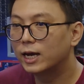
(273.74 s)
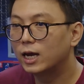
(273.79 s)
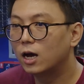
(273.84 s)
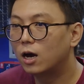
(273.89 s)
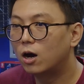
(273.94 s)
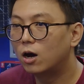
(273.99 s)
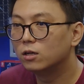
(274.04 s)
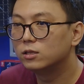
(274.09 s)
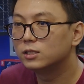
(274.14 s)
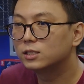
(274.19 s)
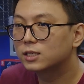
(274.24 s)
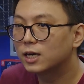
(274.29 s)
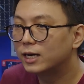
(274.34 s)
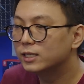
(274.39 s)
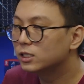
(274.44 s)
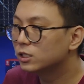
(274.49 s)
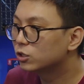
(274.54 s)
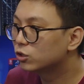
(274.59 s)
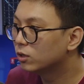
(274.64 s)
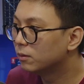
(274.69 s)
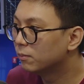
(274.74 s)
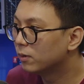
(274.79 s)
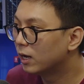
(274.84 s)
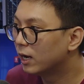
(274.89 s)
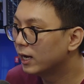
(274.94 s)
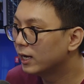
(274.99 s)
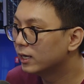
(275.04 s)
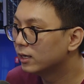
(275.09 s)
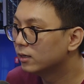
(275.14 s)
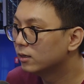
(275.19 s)
oh, this guy's a scrim
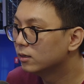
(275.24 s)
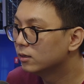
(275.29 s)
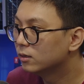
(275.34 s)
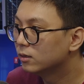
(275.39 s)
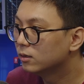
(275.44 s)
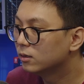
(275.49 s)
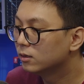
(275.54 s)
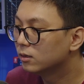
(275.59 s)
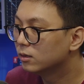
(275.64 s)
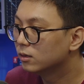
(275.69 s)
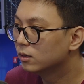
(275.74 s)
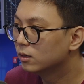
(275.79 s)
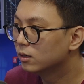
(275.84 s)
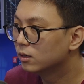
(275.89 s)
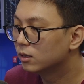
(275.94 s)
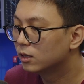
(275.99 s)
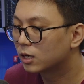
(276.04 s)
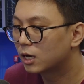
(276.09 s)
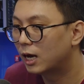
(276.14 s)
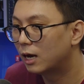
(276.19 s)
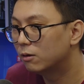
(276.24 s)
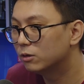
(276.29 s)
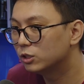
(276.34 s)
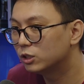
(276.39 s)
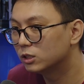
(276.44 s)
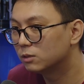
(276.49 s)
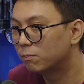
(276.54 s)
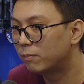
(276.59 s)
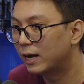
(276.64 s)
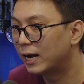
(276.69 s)
lion. The guy was
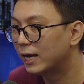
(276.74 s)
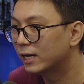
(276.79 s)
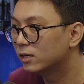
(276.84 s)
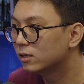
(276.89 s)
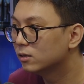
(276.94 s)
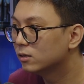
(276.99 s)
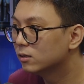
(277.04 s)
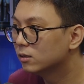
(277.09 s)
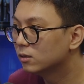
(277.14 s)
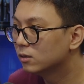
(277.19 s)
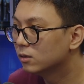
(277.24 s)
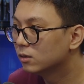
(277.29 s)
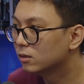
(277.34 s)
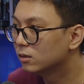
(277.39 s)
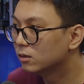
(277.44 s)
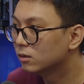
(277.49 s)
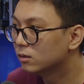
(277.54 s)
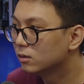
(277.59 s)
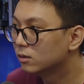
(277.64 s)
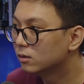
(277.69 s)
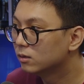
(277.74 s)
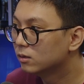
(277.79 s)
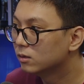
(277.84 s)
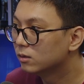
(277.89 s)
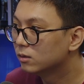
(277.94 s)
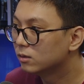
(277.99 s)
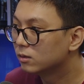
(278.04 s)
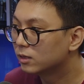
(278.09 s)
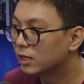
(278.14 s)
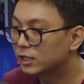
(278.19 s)
just bad.
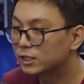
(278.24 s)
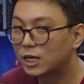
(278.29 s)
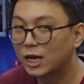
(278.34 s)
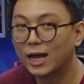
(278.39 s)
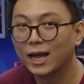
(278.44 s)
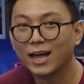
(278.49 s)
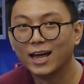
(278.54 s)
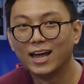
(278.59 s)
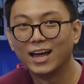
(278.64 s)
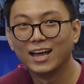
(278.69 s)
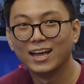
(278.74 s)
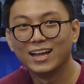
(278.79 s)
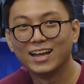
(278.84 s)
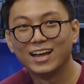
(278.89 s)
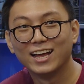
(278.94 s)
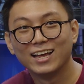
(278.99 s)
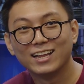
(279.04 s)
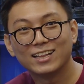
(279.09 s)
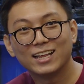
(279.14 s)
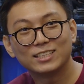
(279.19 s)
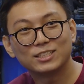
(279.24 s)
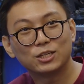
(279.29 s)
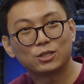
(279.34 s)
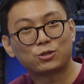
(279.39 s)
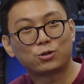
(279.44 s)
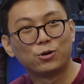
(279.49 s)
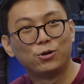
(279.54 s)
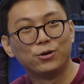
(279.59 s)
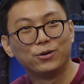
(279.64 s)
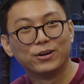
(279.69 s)
That's the
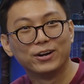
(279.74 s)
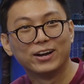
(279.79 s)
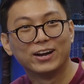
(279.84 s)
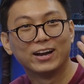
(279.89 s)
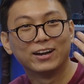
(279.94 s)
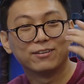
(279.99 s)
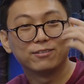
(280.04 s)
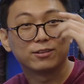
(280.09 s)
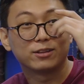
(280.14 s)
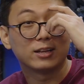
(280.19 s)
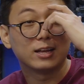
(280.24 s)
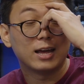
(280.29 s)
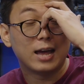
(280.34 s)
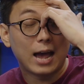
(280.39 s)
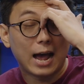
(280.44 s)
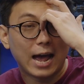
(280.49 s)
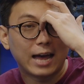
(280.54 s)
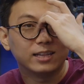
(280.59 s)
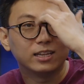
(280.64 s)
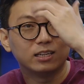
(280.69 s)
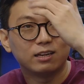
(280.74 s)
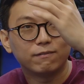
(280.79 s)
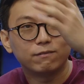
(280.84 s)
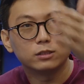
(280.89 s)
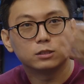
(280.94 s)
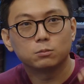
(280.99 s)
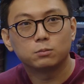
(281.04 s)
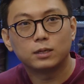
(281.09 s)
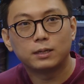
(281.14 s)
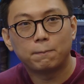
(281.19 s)
truth. And the
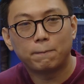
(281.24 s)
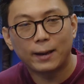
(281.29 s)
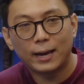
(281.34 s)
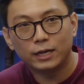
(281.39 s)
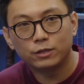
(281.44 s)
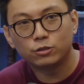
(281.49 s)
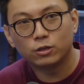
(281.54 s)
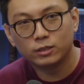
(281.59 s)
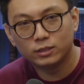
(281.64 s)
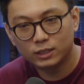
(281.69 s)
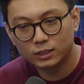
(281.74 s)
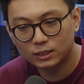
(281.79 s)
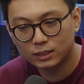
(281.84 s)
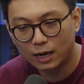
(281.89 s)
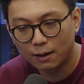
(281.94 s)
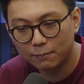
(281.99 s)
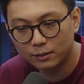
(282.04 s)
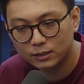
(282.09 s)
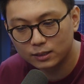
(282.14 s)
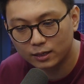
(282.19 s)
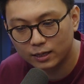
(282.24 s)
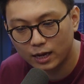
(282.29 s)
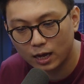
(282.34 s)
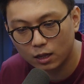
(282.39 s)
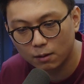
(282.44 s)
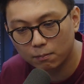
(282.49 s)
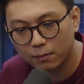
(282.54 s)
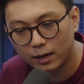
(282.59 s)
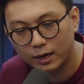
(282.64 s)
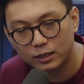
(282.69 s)
difference between Pedro, Disamis, and the
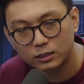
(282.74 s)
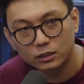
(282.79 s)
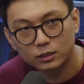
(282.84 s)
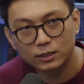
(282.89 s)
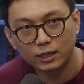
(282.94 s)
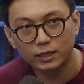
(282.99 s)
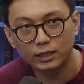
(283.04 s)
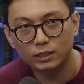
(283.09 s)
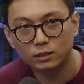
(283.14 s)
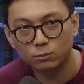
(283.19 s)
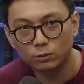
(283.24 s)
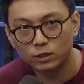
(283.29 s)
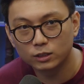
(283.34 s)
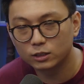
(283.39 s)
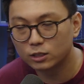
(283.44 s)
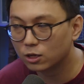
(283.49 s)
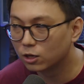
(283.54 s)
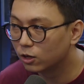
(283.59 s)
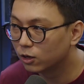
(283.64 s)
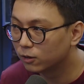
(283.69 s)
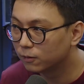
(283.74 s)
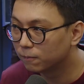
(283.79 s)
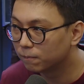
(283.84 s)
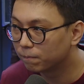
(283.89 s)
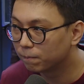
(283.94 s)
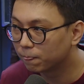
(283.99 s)
other players is that he's willing to learn.